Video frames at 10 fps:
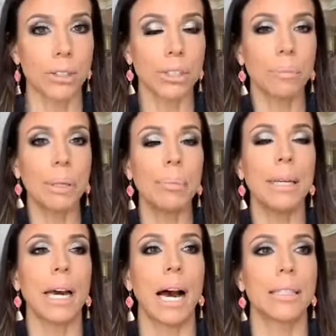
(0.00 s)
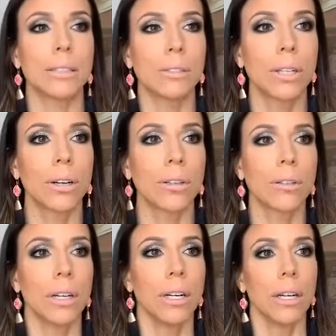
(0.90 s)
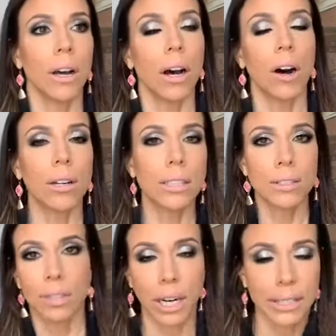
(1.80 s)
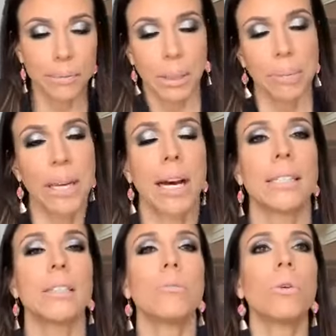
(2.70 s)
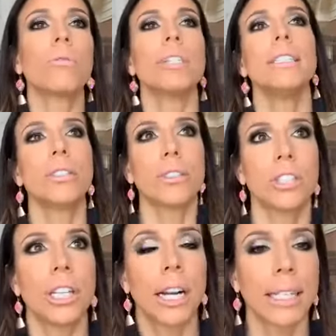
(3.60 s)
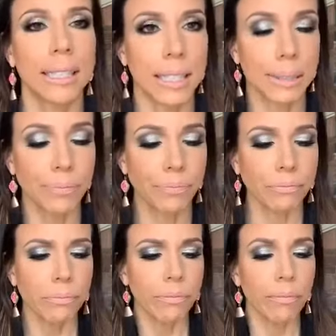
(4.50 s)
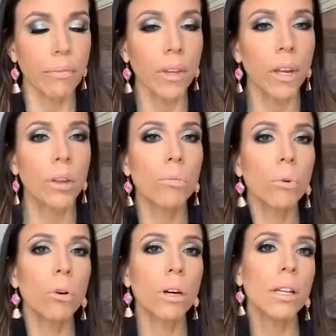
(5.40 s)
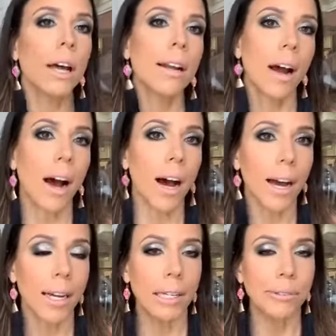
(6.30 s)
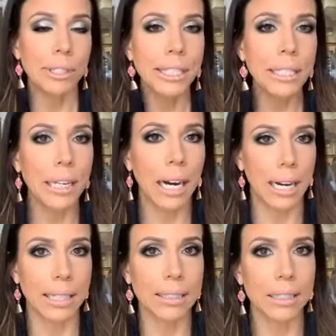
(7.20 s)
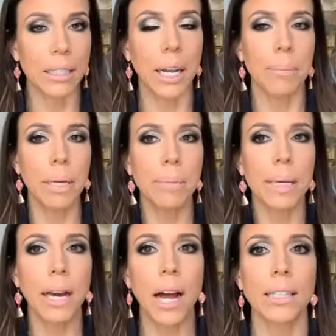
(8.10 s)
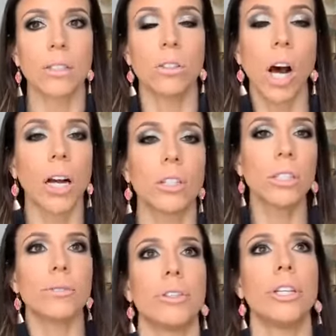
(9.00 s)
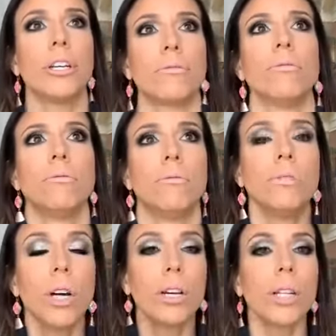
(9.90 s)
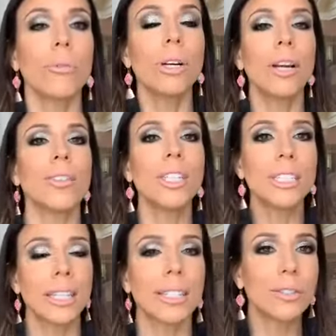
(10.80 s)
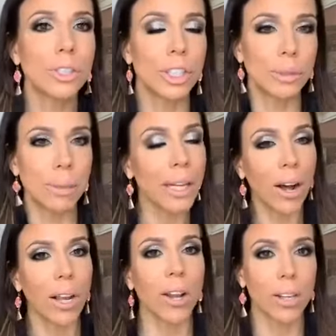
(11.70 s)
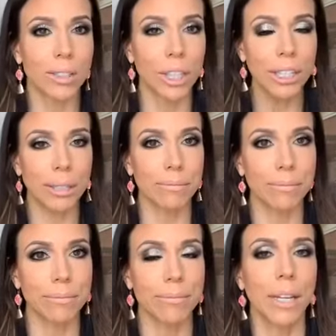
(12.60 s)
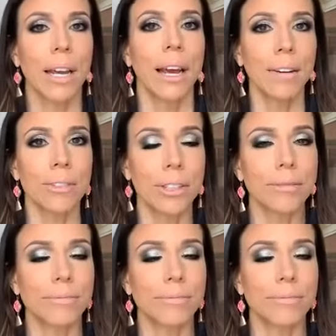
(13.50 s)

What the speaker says: so PPIs. So all the different kinds of PPIs. And the more research that I did, the more that I realized that PPIs are not good for you. They were never intended for you to be on long-term, ever.